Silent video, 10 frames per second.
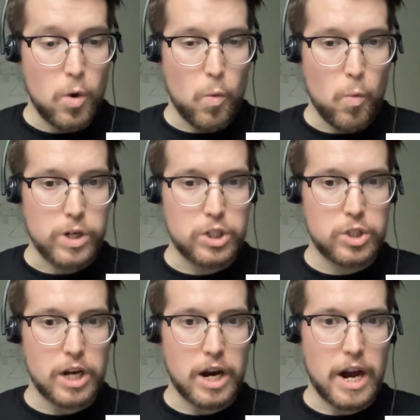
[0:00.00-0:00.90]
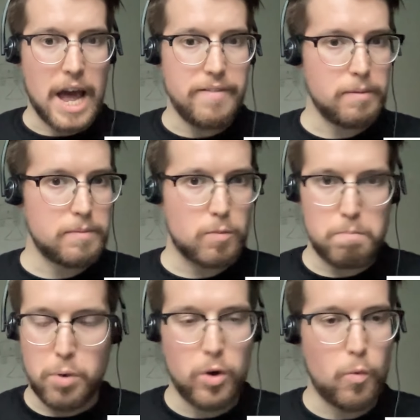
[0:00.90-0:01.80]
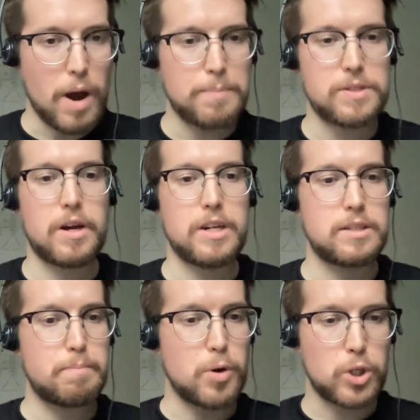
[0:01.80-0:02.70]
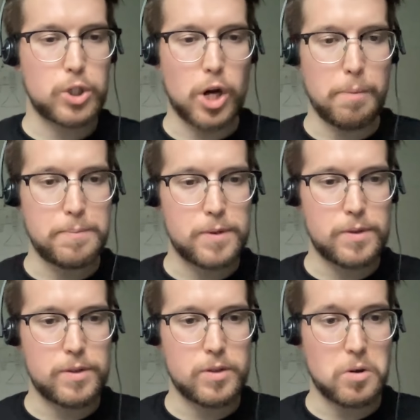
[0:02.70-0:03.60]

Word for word: which are having book websites, bookshops,